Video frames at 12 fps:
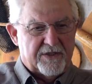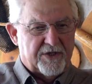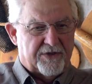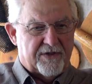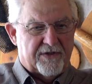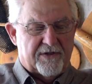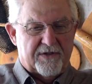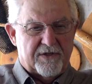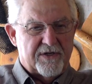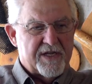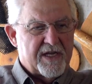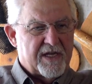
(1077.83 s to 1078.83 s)
to
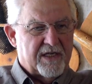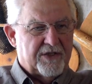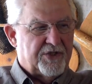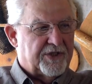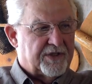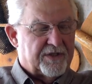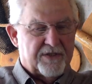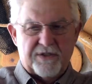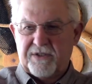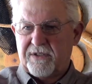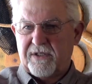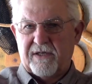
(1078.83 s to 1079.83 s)
30
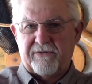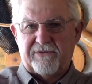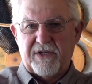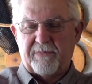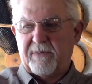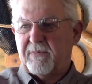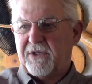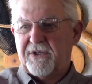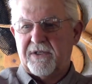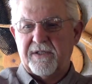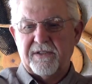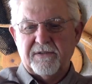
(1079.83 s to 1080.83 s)
inches of tippet
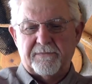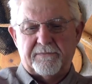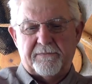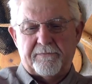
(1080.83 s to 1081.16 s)
material.